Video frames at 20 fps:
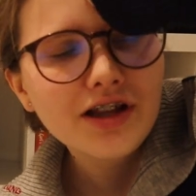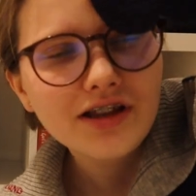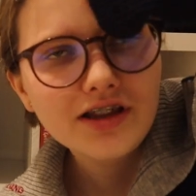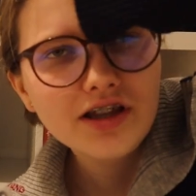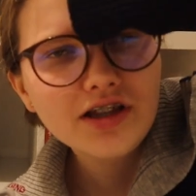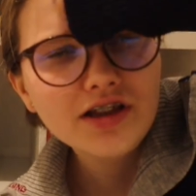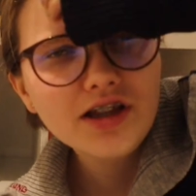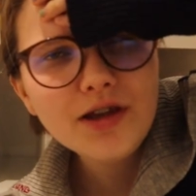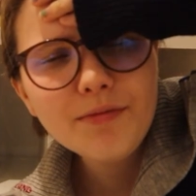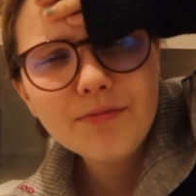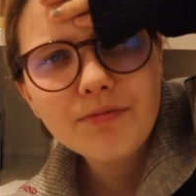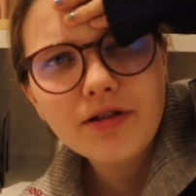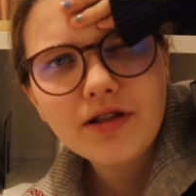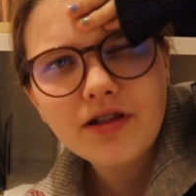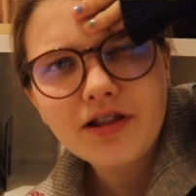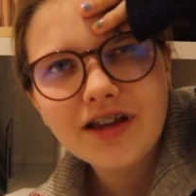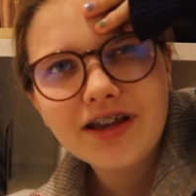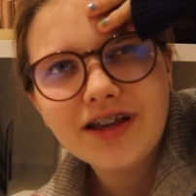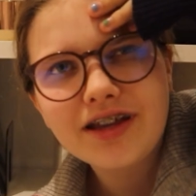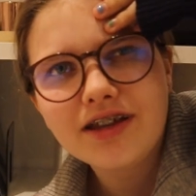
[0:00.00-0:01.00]
I think they
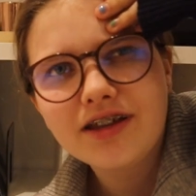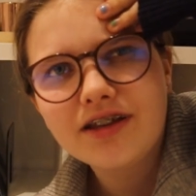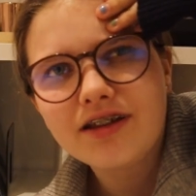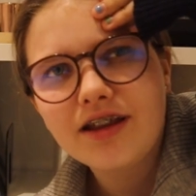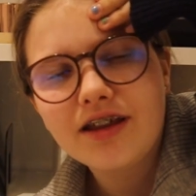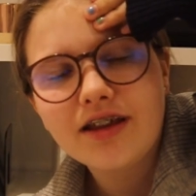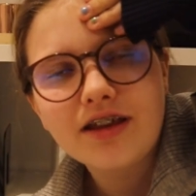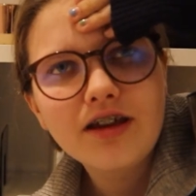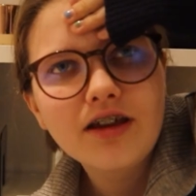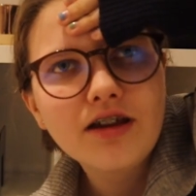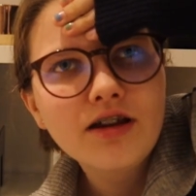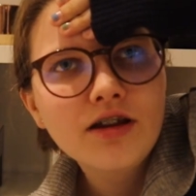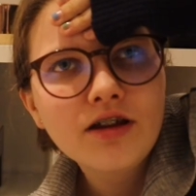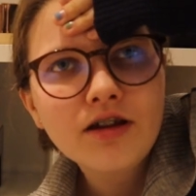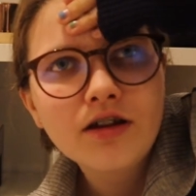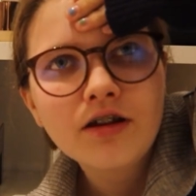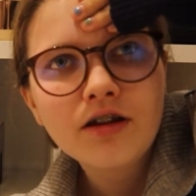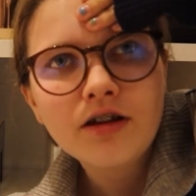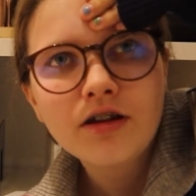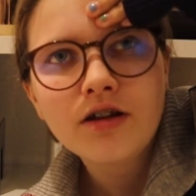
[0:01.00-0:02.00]
played like
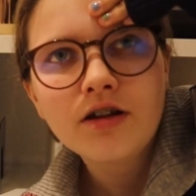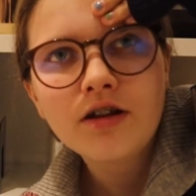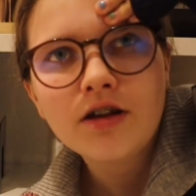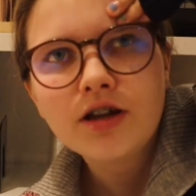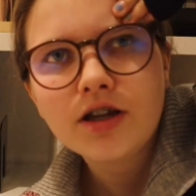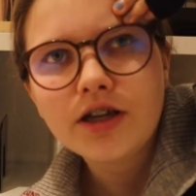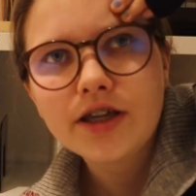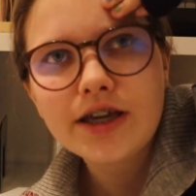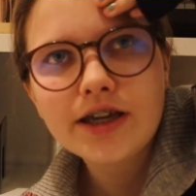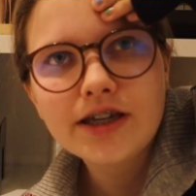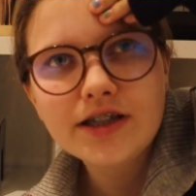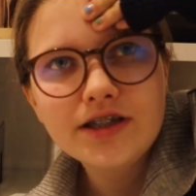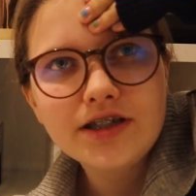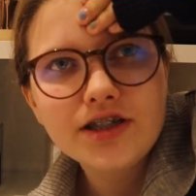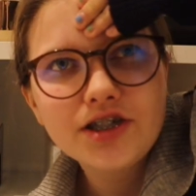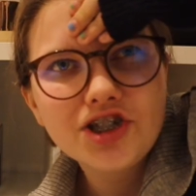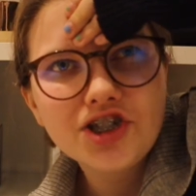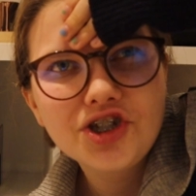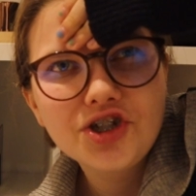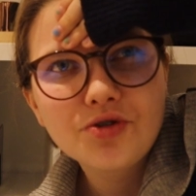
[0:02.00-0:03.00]

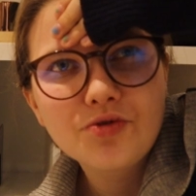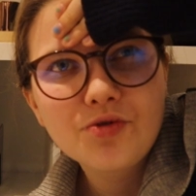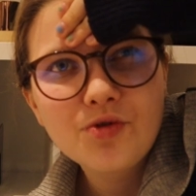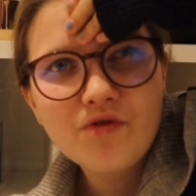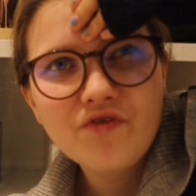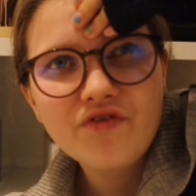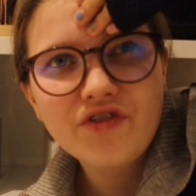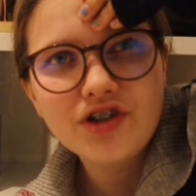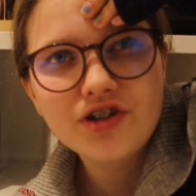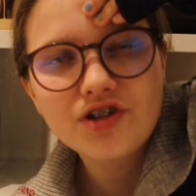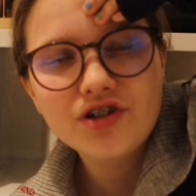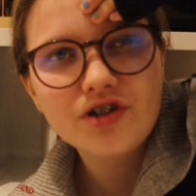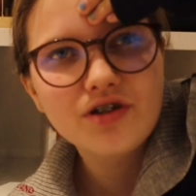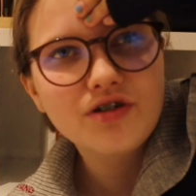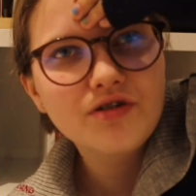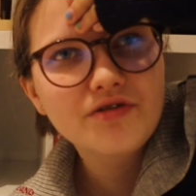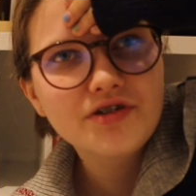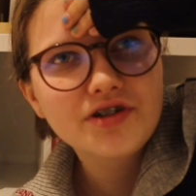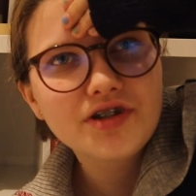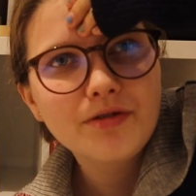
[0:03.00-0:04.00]
Kids
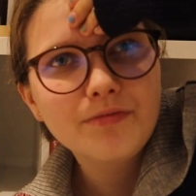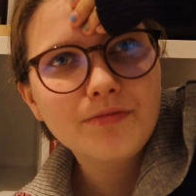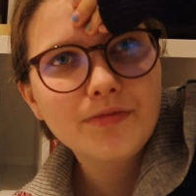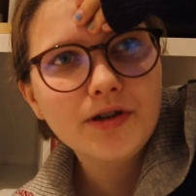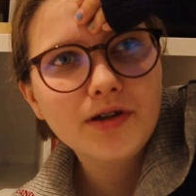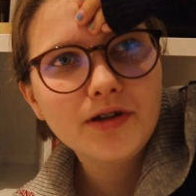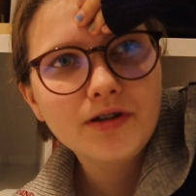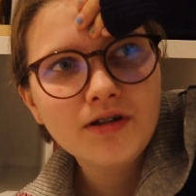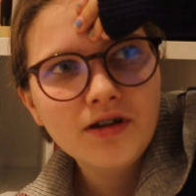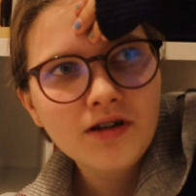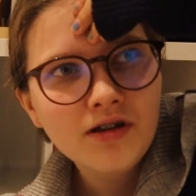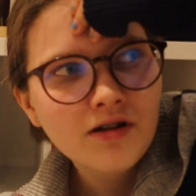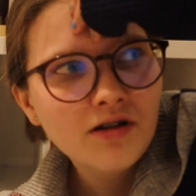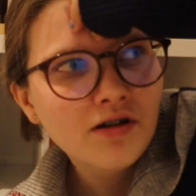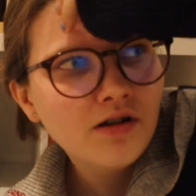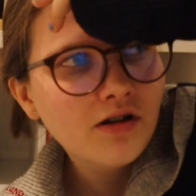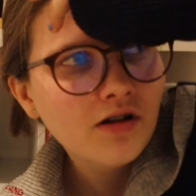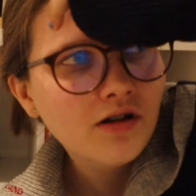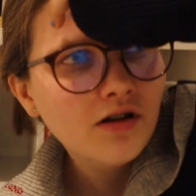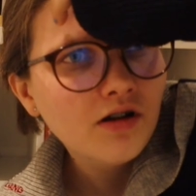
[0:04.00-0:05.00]
Eurovision or something
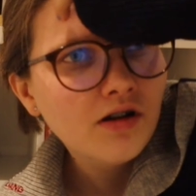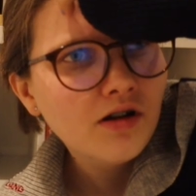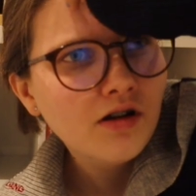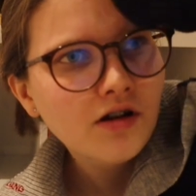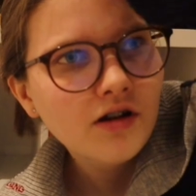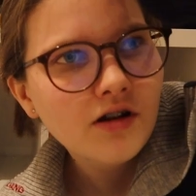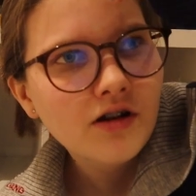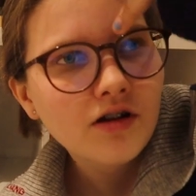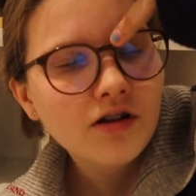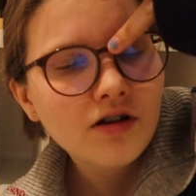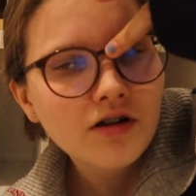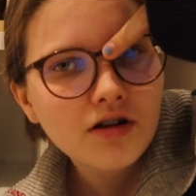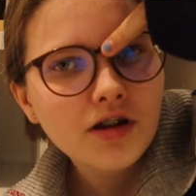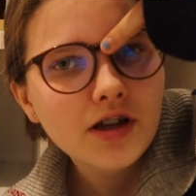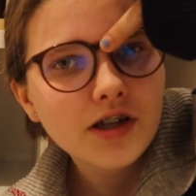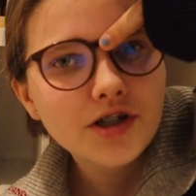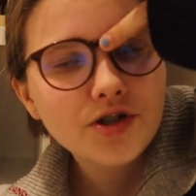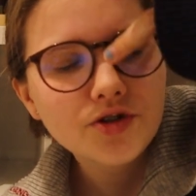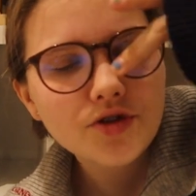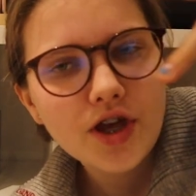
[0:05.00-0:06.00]

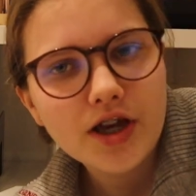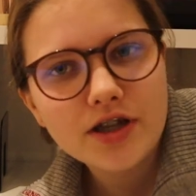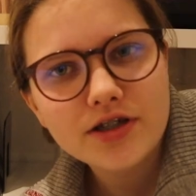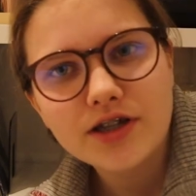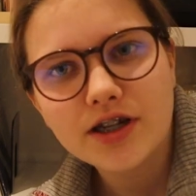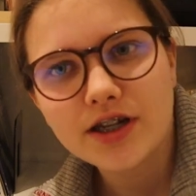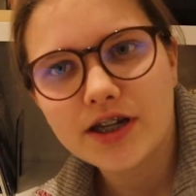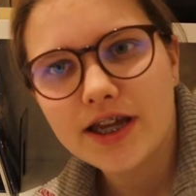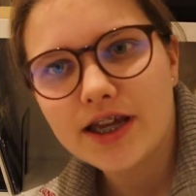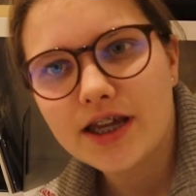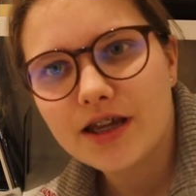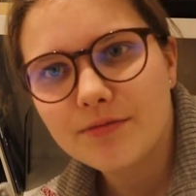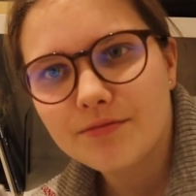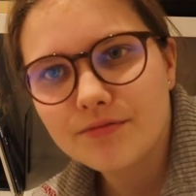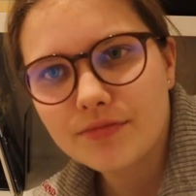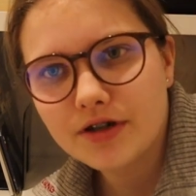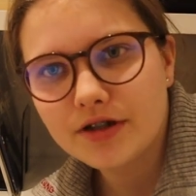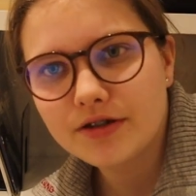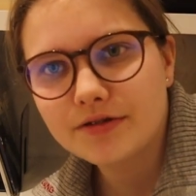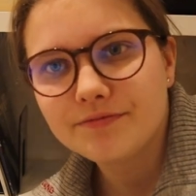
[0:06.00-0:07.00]
in 2008,
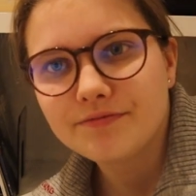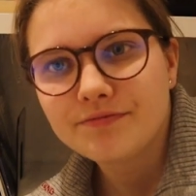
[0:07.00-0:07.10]
but